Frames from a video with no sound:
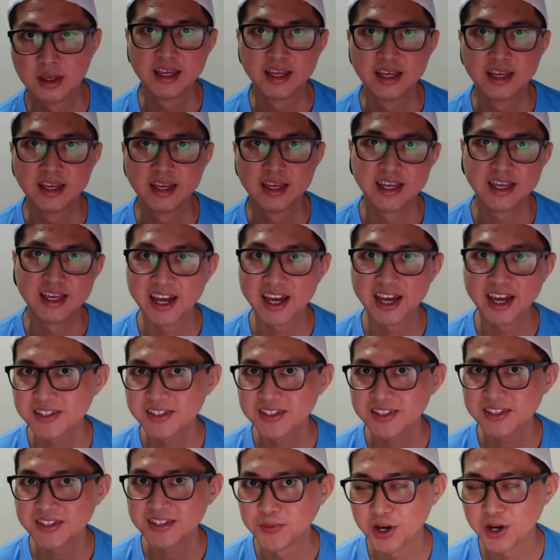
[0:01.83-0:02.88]
Hey guys,
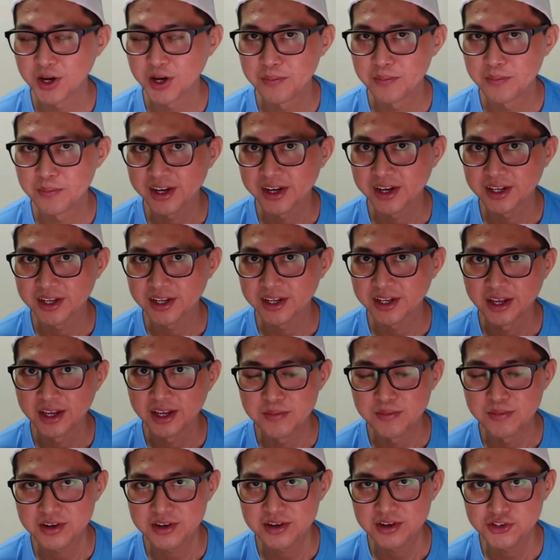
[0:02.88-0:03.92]
welcome back. I'm
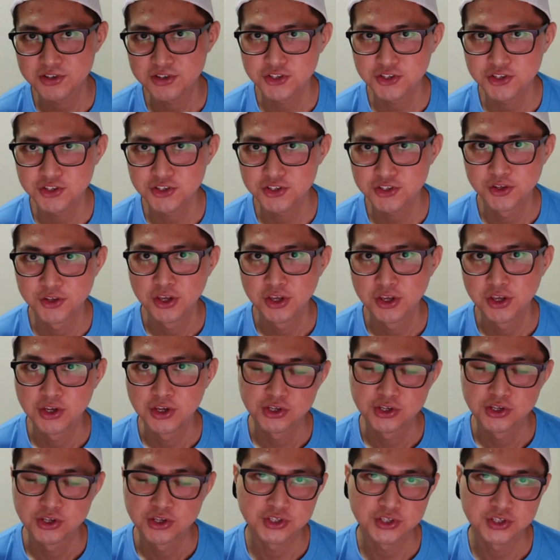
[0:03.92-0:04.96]
Marcus.
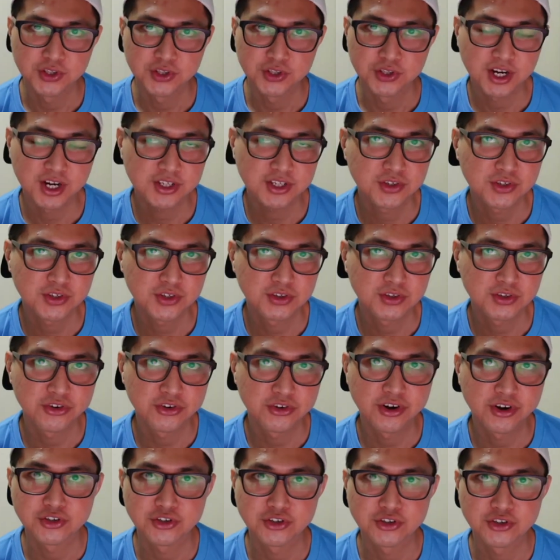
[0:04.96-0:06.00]
So in the last tutorial, I
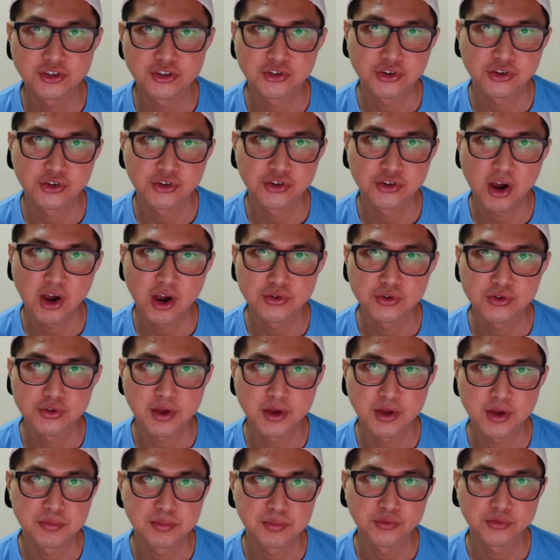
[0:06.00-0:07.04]
show you how you can
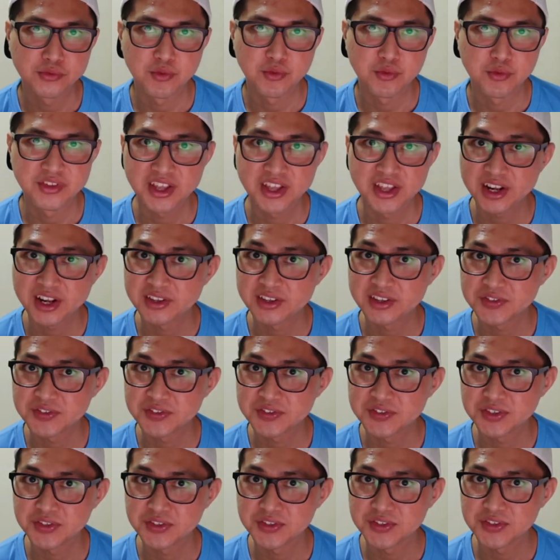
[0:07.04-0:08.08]
perform data
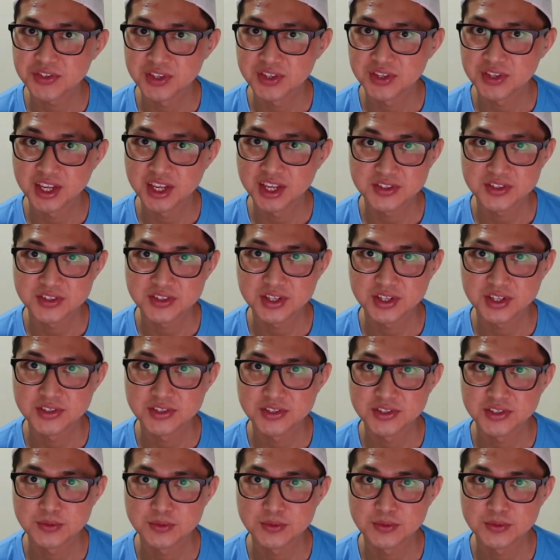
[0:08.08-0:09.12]
analysis or data science
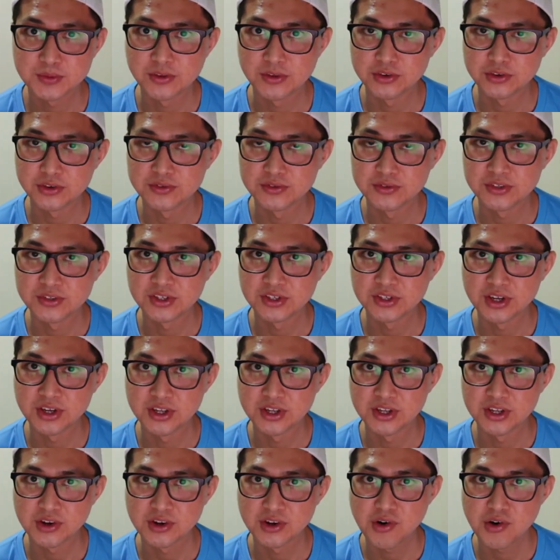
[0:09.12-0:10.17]
without using any
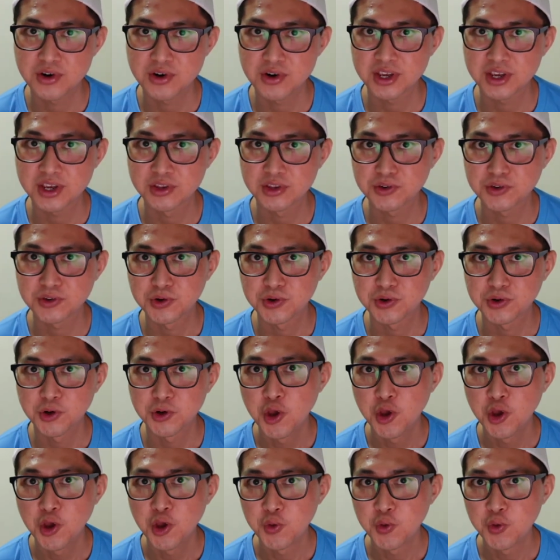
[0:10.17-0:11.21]
coding at all.
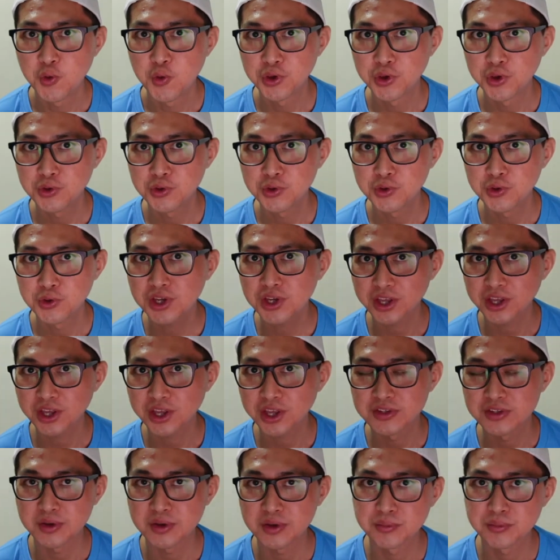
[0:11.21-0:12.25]
We look at the
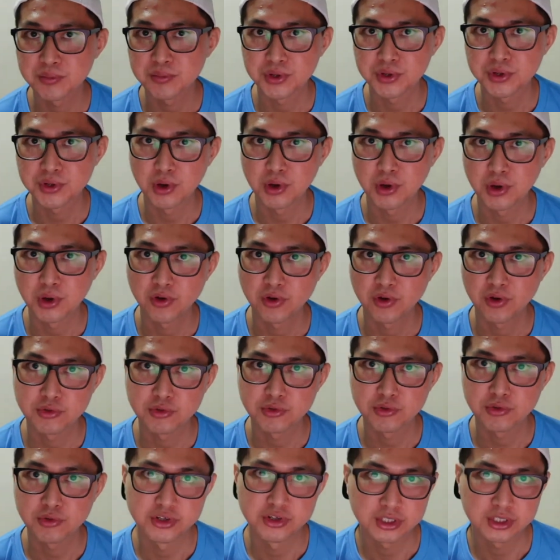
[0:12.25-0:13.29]
example of how to
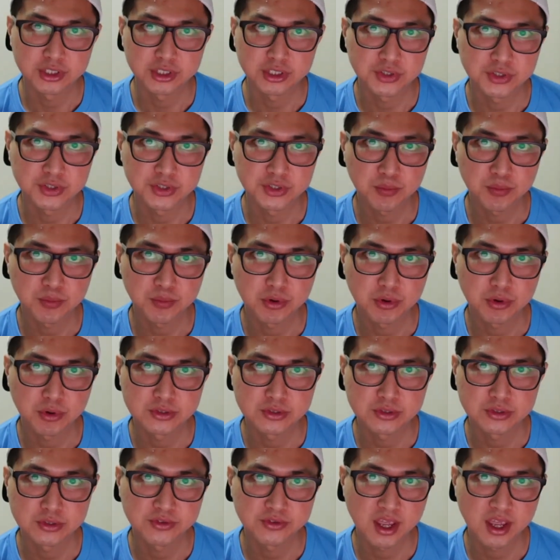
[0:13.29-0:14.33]
predict the stock price of
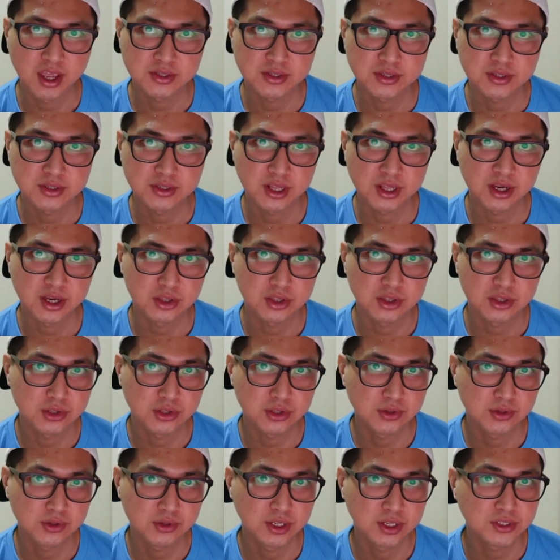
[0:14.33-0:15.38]
Tesla at two
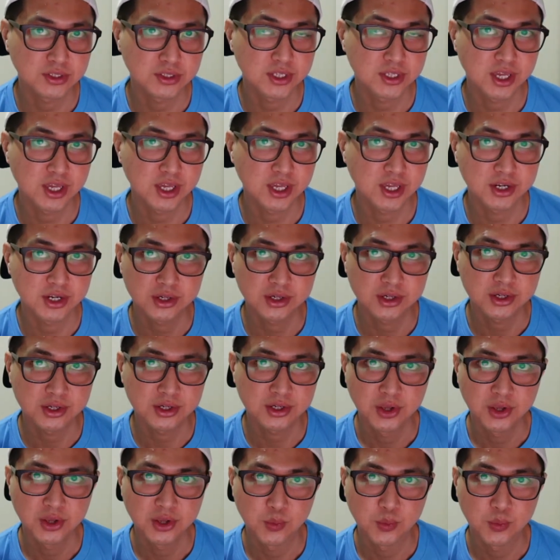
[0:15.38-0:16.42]
days later,
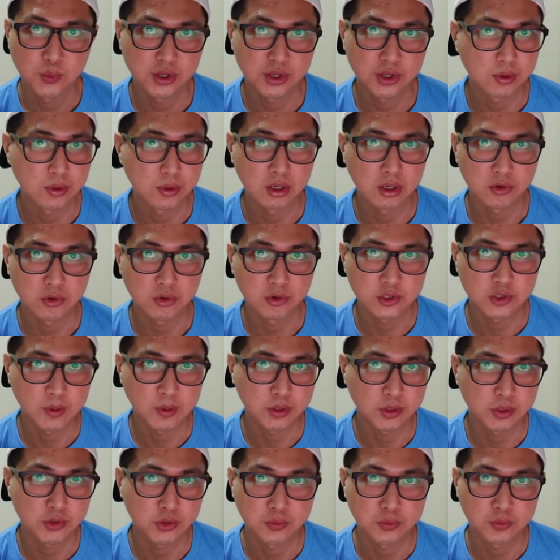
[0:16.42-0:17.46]
whether it will increase by
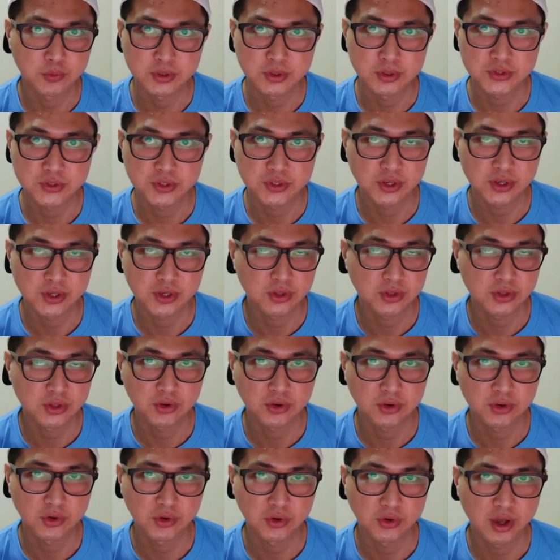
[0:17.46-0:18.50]
two percent
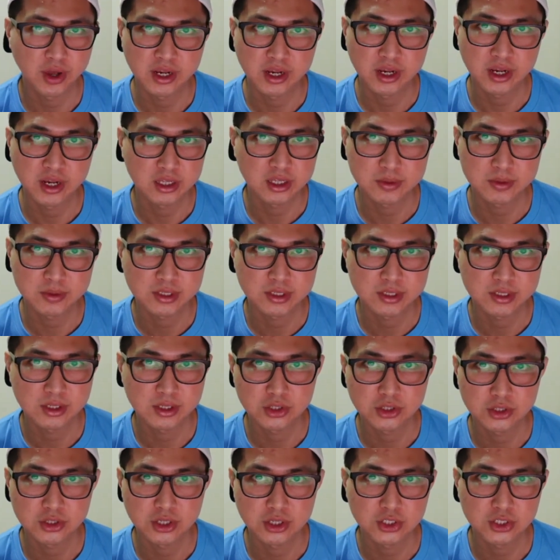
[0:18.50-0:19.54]
or any other
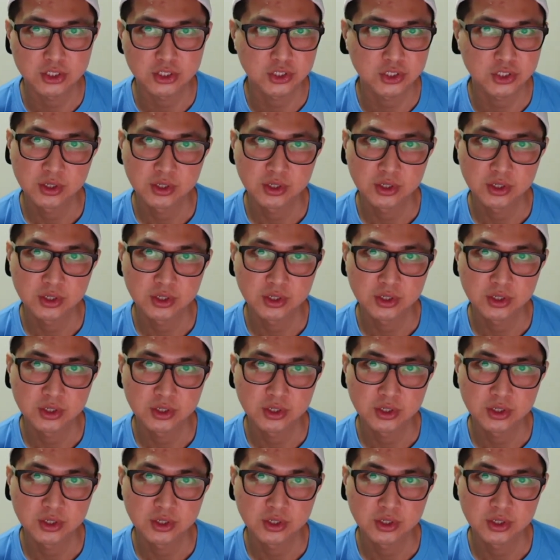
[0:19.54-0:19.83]
percentage,